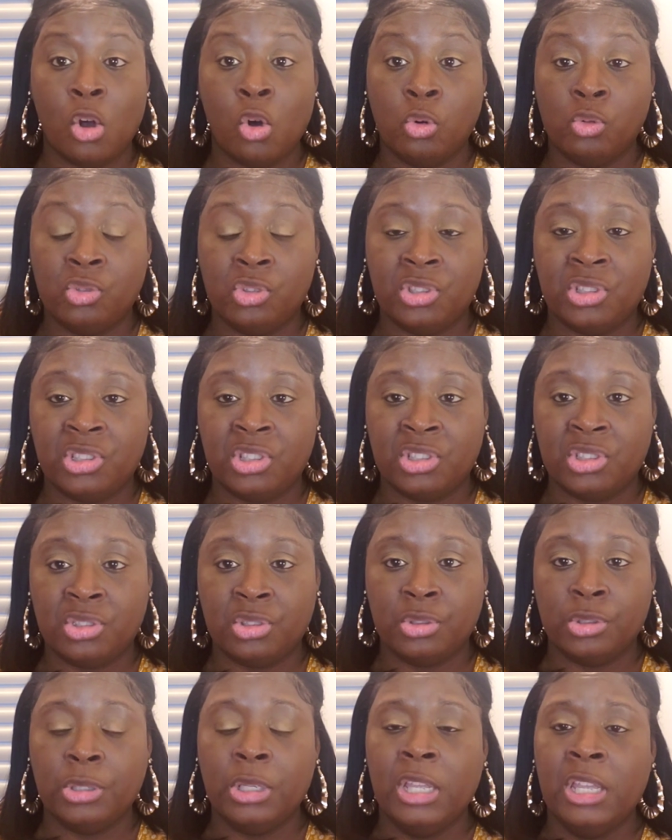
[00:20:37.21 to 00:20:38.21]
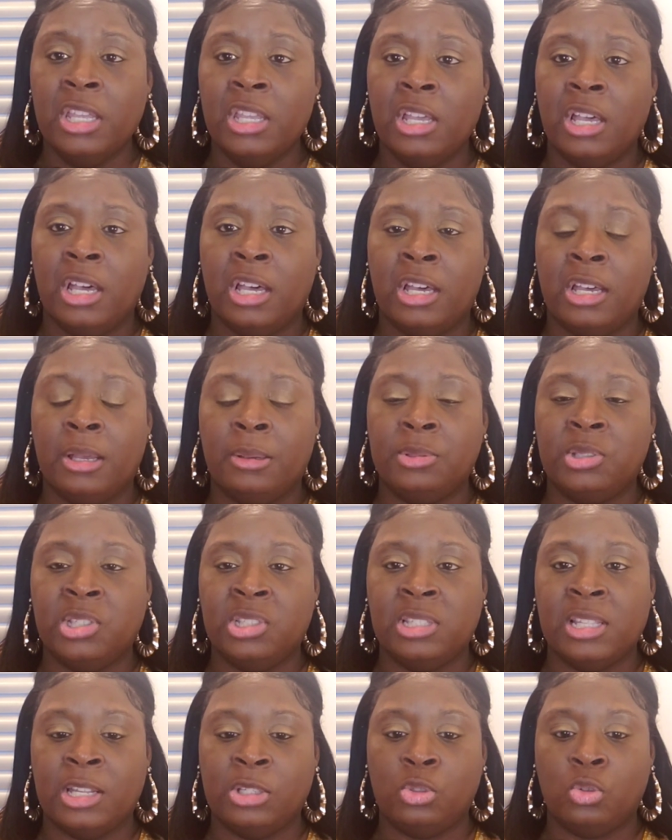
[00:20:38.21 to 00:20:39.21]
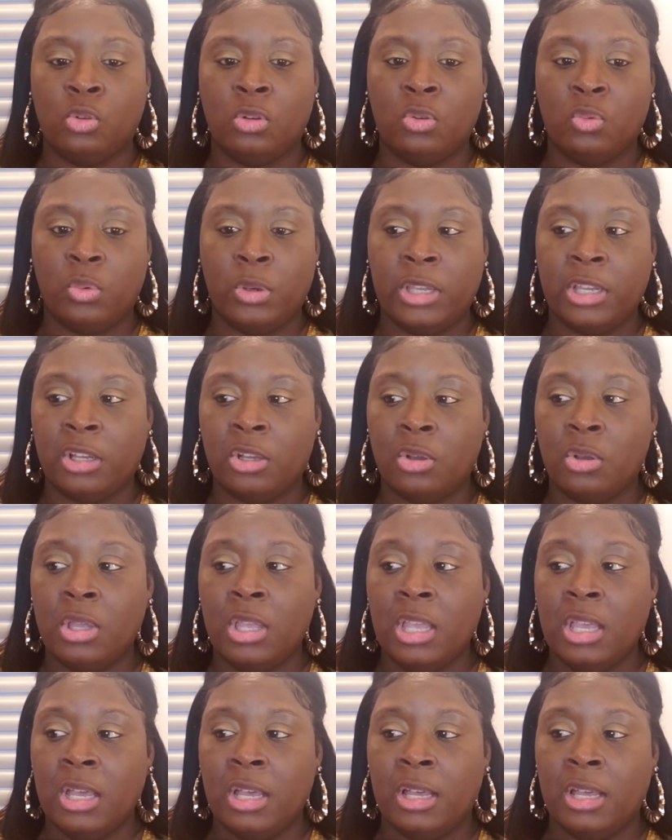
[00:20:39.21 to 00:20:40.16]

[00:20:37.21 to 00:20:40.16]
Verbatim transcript: older sister. Um, she's not doing well.